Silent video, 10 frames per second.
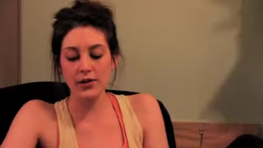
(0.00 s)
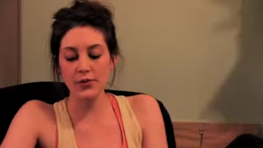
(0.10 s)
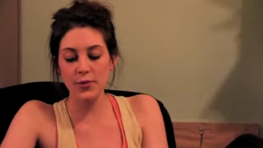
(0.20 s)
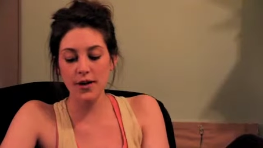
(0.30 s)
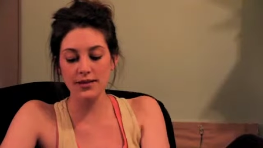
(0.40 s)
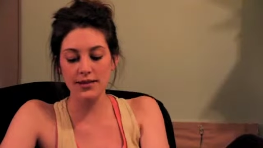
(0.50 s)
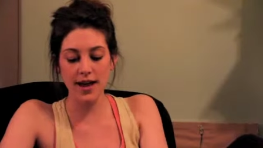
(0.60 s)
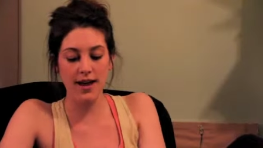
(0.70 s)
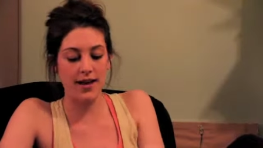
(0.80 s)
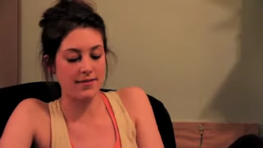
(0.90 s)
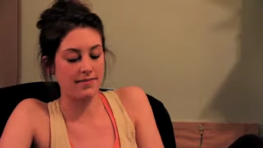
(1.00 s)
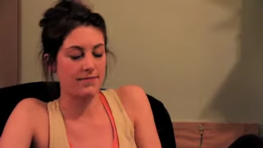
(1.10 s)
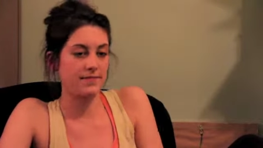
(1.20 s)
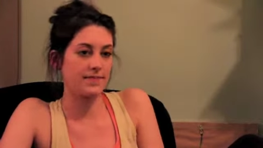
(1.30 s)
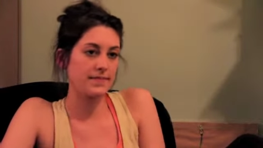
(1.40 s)
Who wants that?
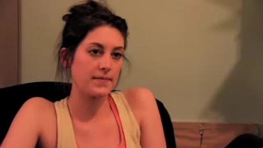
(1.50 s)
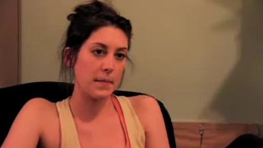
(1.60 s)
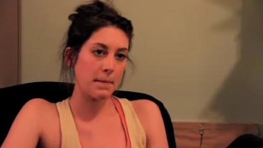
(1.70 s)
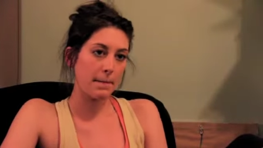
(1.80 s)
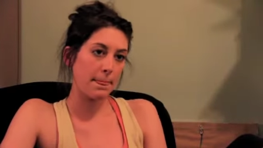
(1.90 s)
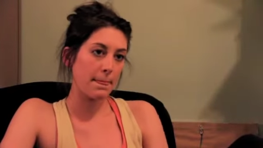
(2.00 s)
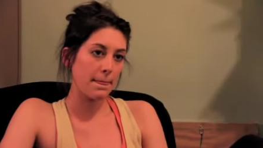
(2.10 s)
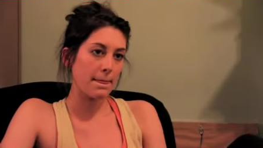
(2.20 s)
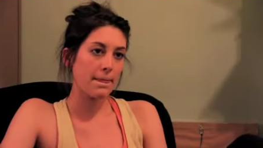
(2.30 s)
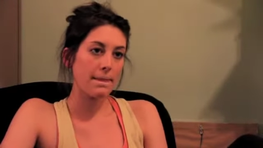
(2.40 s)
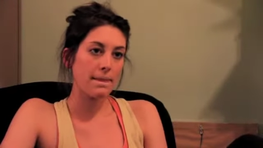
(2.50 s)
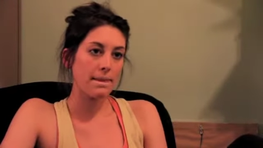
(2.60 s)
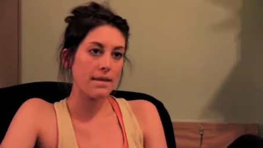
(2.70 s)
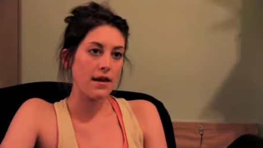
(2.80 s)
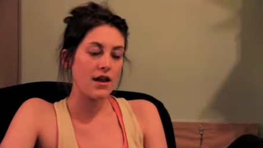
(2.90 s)
Sorry.
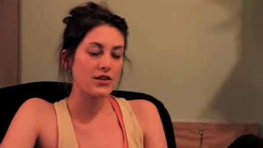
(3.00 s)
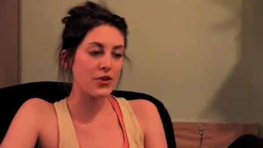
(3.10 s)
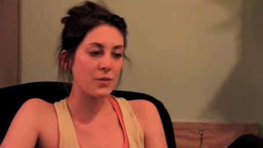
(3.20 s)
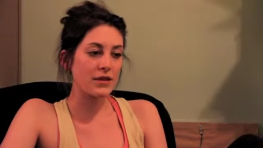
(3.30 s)
Don't be